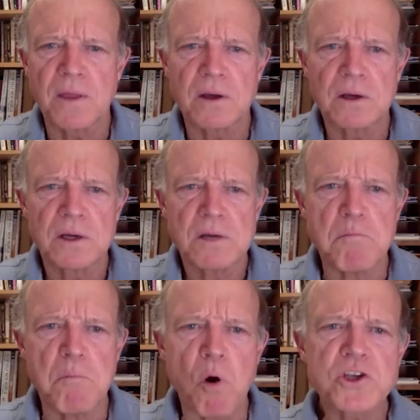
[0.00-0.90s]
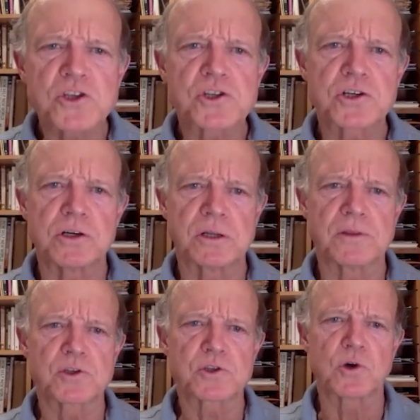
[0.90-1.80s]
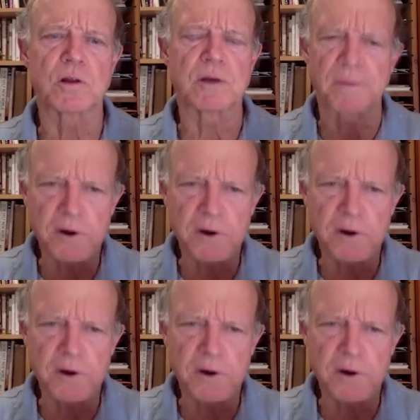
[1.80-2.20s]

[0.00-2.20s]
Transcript: the moisture in the soil around.